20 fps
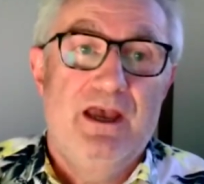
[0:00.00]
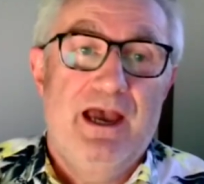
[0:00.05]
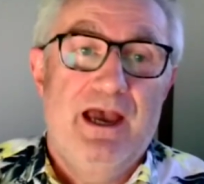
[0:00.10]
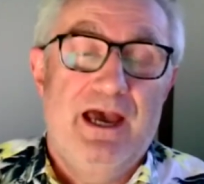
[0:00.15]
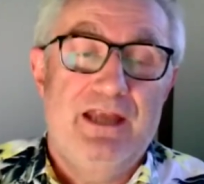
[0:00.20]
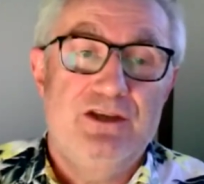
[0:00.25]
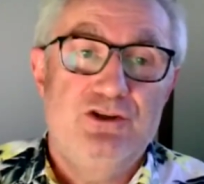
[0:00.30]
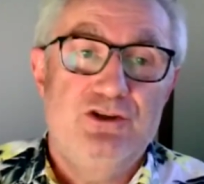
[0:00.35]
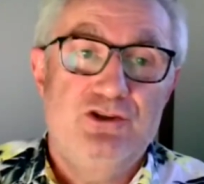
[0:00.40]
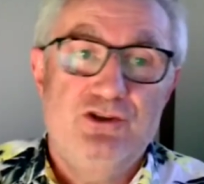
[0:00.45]

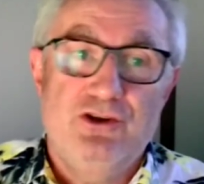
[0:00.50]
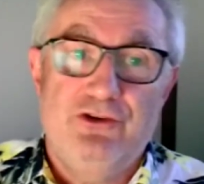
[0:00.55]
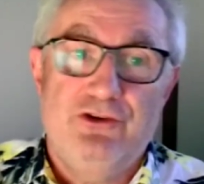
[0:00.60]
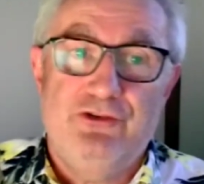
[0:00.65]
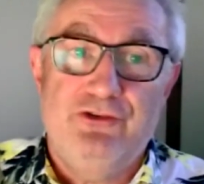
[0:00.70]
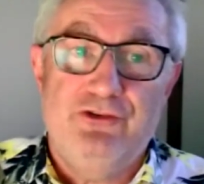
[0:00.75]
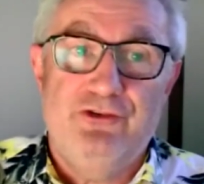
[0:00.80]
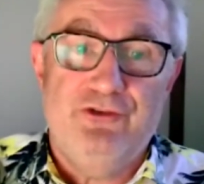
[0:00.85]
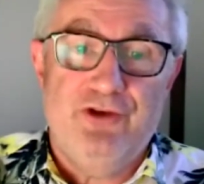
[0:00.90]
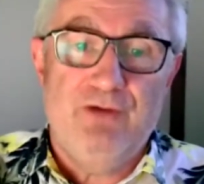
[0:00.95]
And
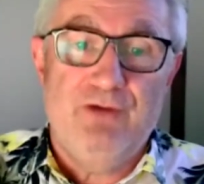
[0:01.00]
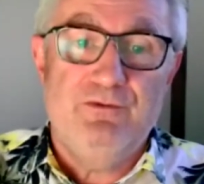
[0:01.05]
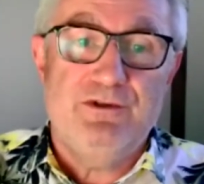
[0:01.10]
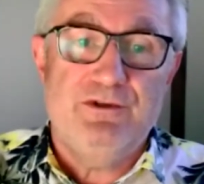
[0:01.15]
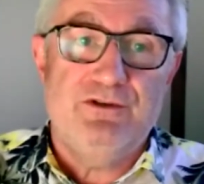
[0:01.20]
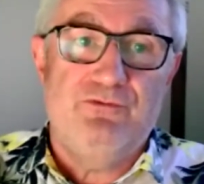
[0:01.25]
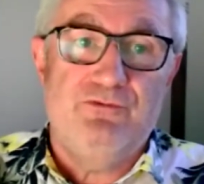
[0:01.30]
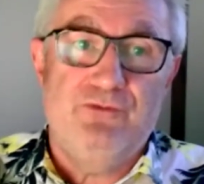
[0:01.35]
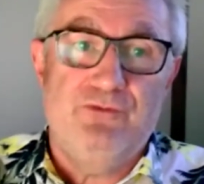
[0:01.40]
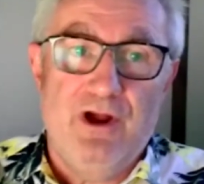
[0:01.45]
just as I was
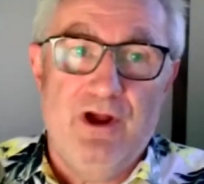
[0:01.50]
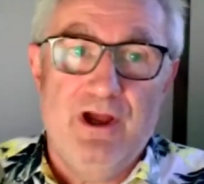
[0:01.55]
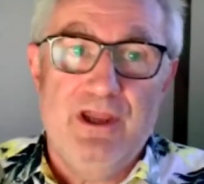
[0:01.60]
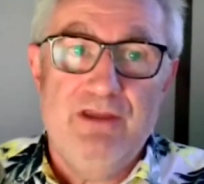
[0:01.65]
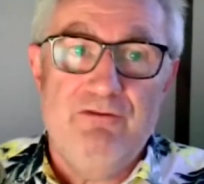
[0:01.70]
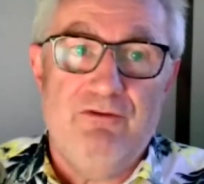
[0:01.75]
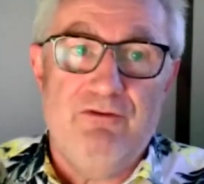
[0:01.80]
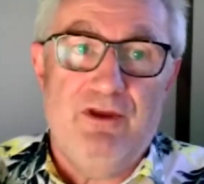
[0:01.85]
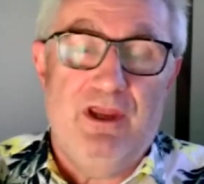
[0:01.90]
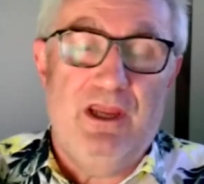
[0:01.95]

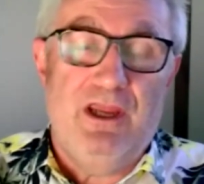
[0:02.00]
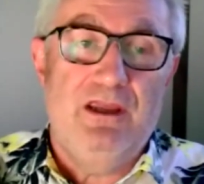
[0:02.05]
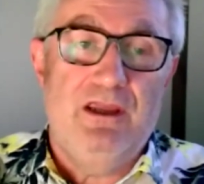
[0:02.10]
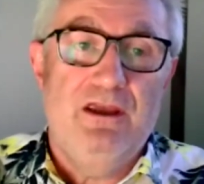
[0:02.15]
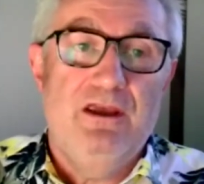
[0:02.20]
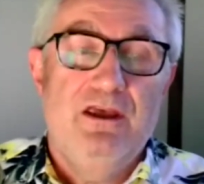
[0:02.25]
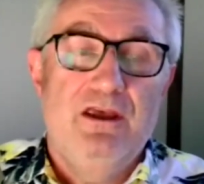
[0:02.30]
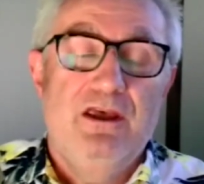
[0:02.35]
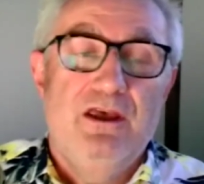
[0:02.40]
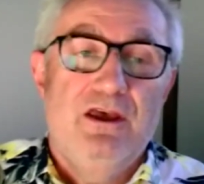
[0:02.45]
arriving,
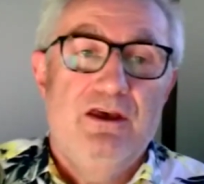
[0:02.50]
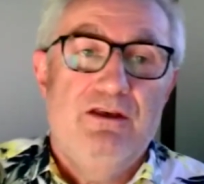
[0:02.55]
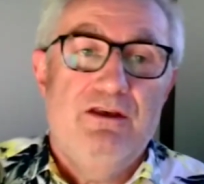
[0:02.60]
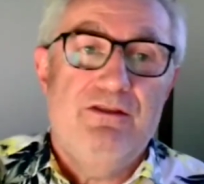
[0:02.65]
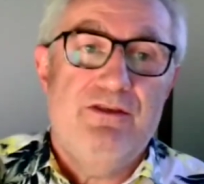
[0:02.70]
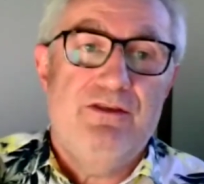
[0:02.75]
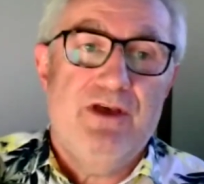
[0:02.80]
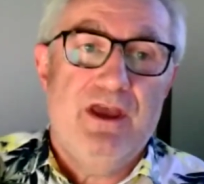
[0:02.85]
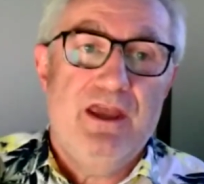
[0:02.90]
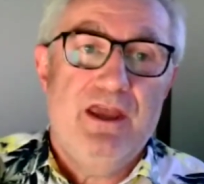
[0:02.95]

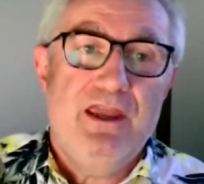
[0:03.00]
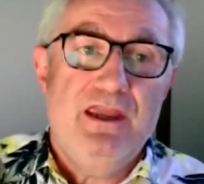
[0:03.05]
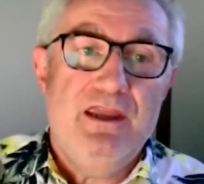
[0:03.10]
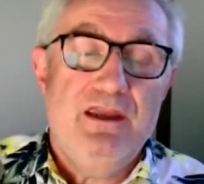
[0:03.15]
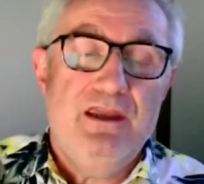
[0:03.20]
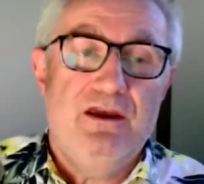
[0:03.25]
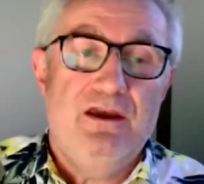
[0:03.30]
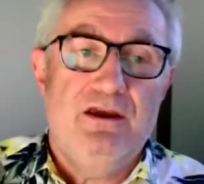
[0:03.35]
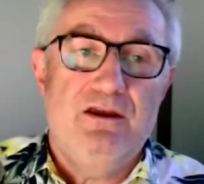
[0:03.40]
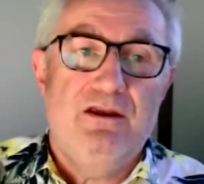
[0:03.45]

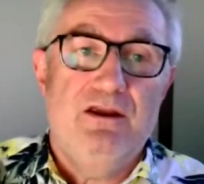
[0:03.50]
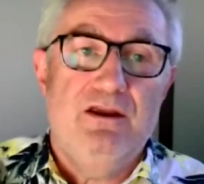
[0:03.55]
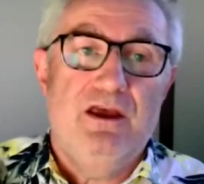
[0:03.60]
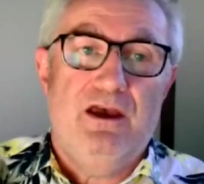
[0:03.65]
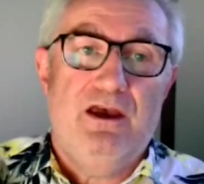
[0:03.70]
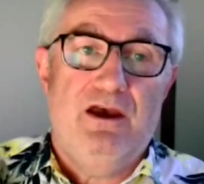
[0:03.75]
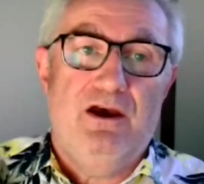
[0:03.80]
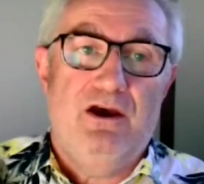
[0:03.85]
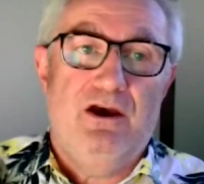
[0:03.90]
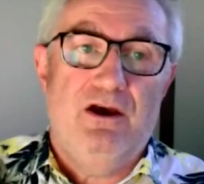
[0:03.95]
they
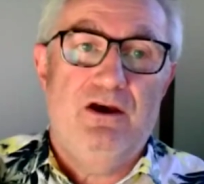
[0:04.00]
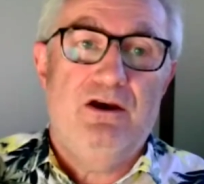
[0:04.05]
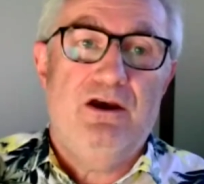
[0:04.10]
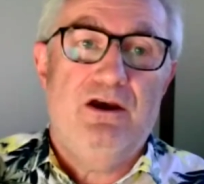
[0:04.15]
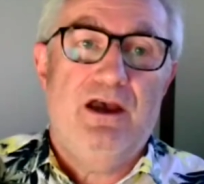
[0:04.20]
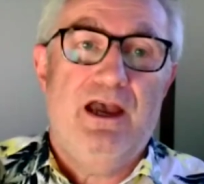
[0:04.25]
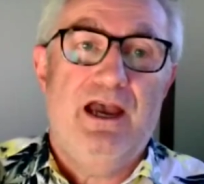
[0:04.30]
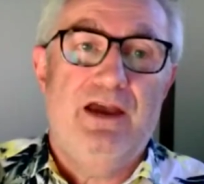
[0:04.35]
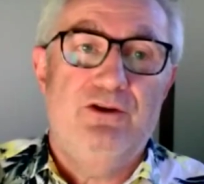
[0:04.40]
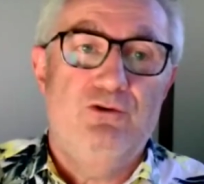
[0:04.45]

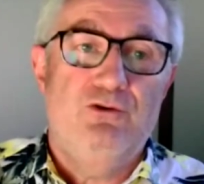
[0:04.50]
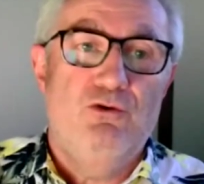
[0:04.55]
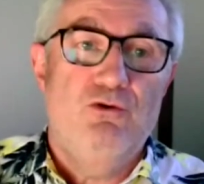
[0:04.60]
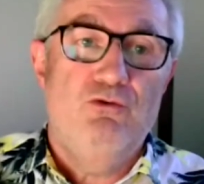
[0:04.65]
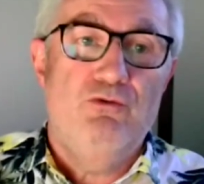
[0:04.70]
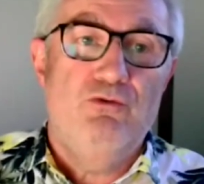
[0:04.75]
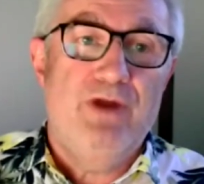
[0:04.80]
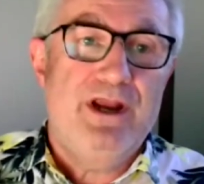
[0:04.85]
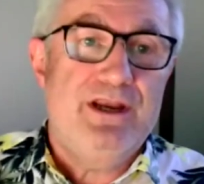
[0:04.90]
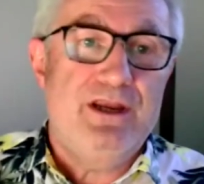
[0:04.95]
had
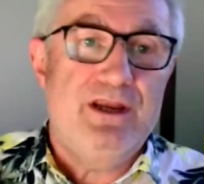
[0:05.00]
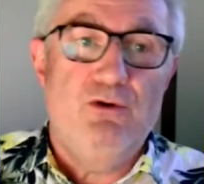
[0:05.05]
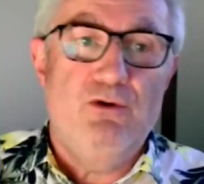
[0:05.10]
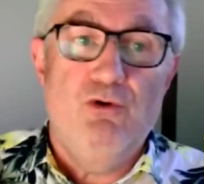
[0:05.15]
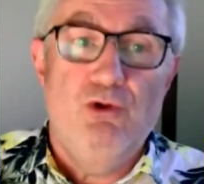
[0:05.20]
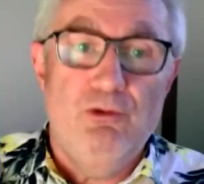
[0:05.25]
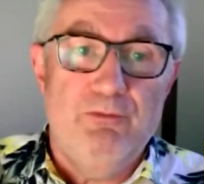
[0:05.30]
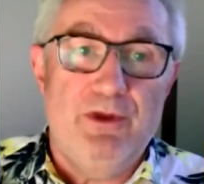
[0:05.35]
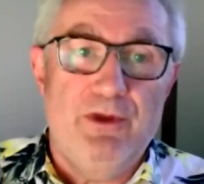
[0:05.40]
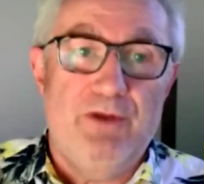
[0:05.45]
already
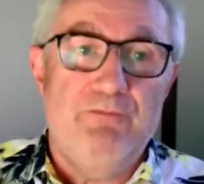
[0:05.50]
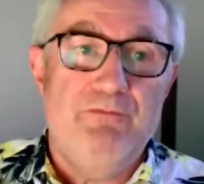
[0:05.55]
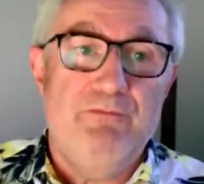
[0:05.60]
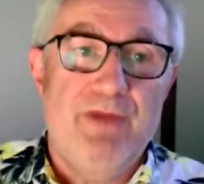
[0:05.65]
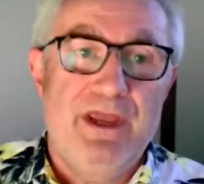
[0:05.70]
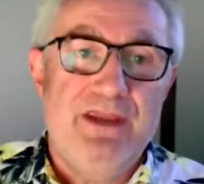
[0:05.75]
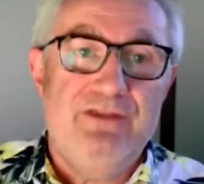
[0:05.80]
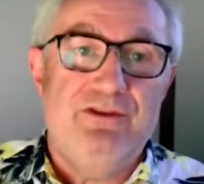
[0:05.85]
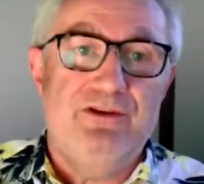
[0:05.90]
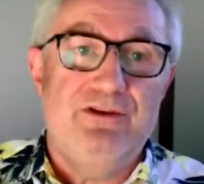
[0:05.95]
all but
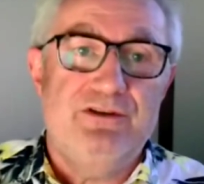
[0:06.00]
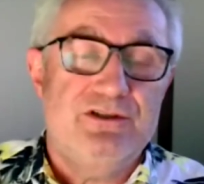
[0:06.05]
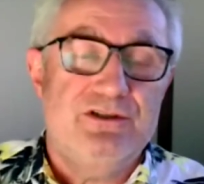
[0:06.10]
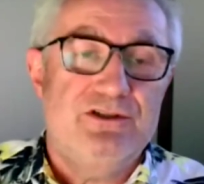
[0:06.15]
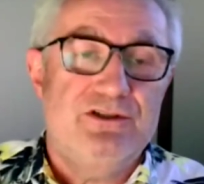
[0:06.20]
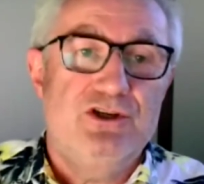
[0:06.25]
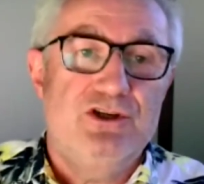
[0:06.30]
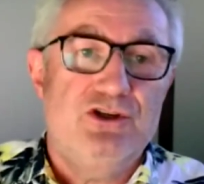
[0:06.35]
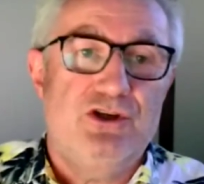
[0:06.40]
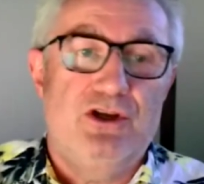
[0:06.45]
made the
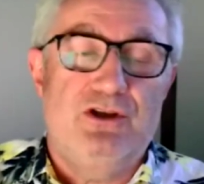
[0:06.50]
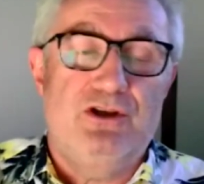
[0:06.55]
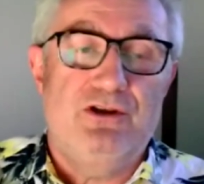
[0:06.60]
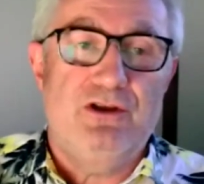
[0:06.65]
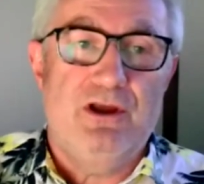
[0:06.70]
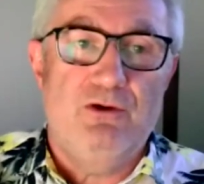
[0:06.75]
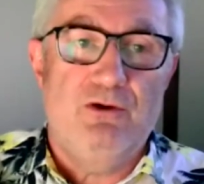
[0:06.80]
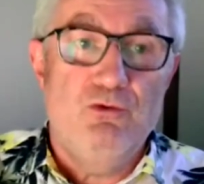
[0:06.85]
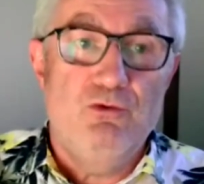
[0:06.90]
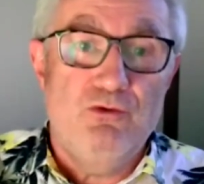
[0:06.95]
decision,
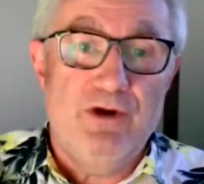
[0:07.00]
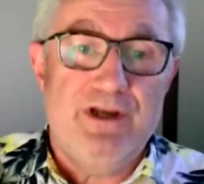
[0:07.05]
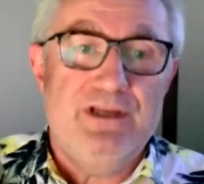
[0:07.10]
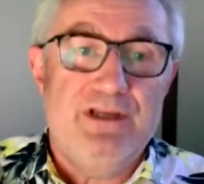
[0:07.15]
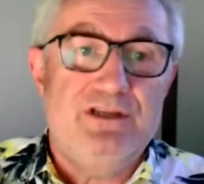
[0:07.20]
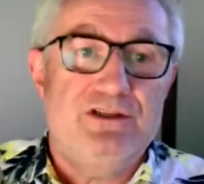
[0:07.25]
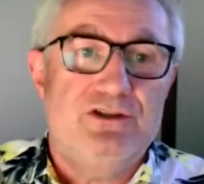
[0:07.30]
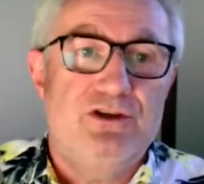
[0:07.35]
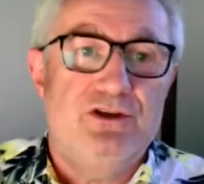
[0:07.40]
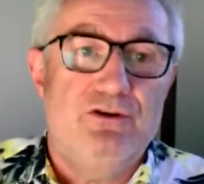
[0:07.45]
already
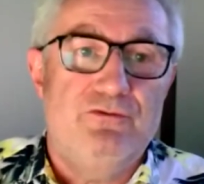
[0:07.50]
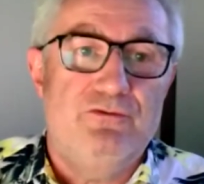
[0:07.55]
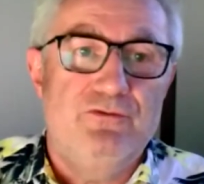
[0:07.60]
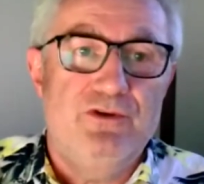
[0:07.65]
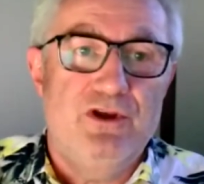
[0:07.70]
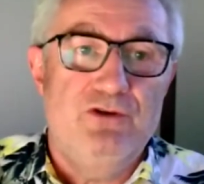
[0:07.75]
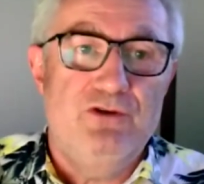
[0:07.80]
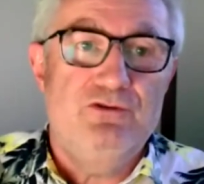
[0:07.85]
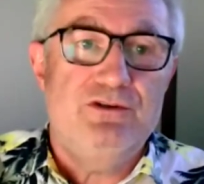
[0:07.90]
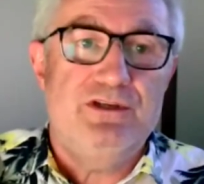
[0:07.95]
served
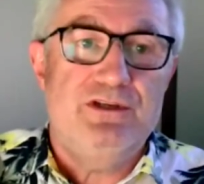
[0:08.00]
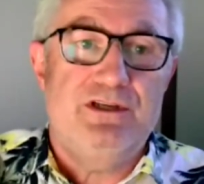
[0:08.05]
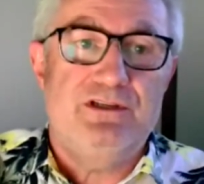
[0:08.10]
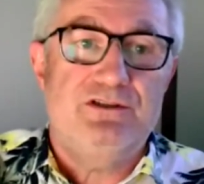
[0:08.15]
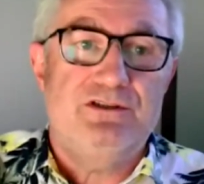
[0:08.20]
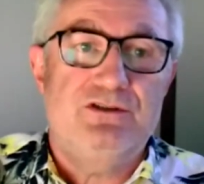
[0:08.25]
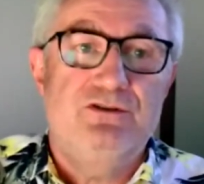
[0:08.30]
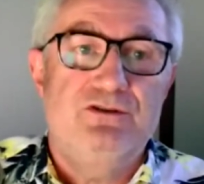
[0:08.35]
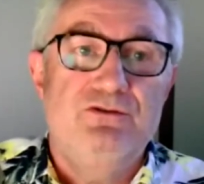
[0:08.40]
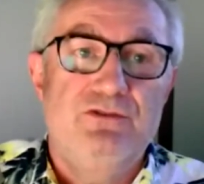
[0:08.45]

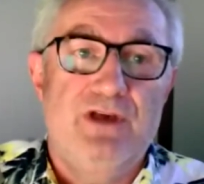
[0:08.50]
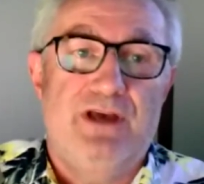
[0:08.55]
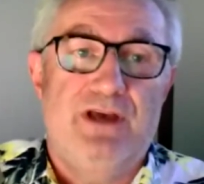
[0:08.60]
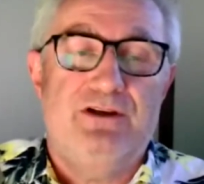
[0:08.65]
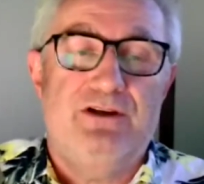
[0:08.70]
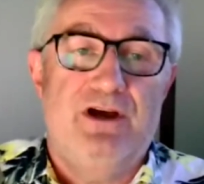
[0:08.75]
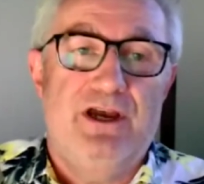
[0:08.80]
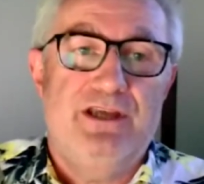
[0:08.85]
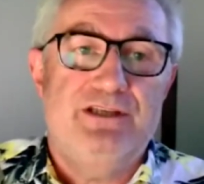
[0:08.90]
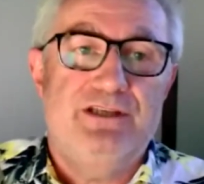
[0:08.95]
notice to that
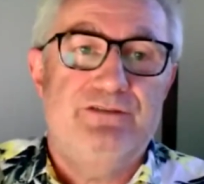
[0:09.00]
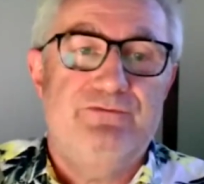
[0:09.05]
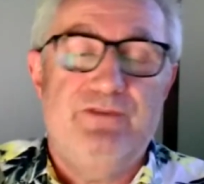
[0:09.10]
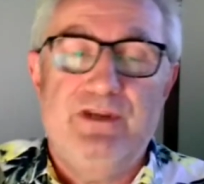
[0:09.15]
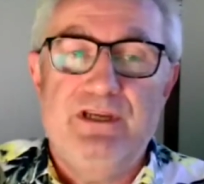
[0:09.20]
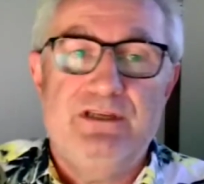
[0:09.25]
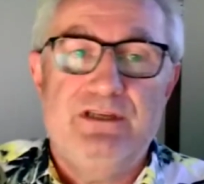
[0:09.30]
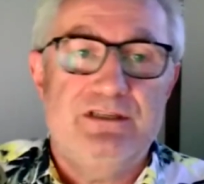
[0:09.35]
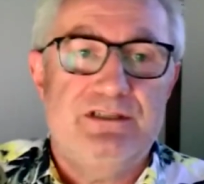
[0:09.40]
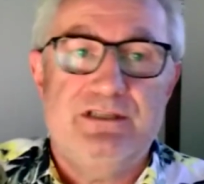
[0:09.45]

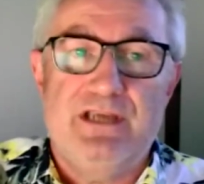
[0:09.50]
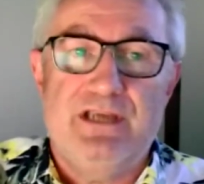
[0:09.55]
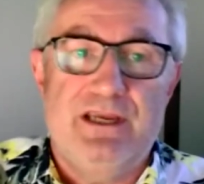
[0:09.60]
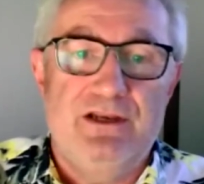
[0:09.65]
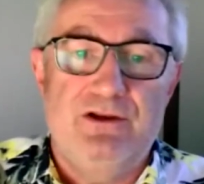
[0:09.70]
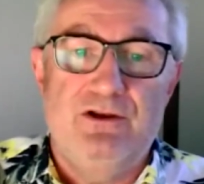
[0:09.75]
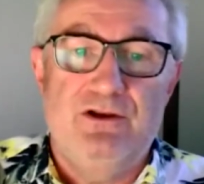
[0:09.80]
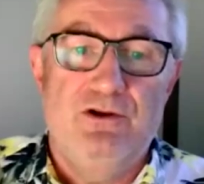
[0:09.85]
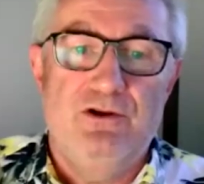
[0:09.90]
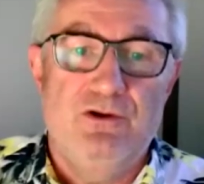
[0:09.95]
ISV to
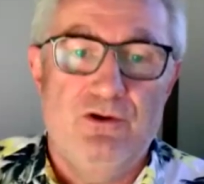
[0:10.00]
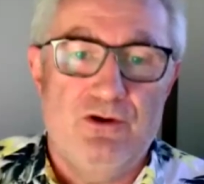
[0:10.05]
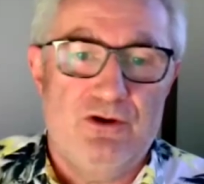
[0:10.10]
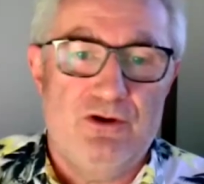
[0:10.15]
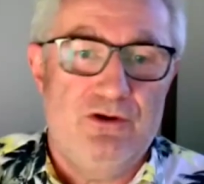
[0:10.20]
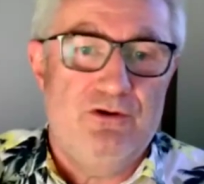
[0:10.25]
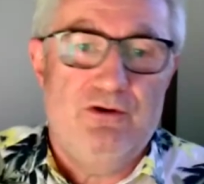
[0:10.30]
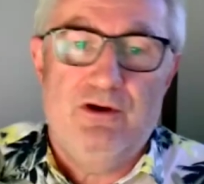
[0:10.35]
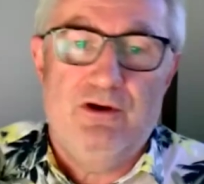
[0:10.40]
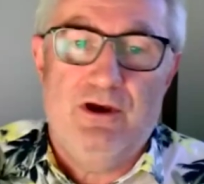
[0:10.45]
say, look,